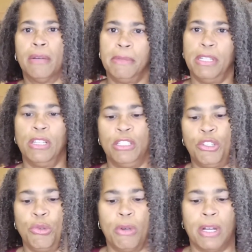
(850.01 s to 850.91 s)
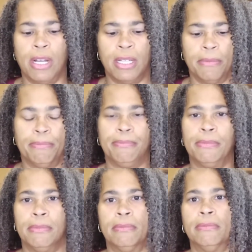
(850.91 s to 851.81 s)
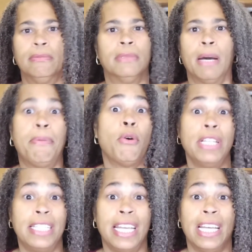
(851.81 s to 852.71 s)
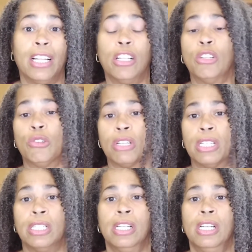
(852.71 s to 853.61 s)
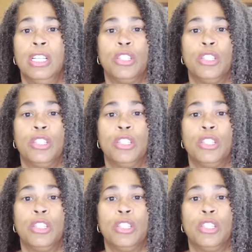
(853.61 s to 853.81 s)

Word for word: into a ponytail or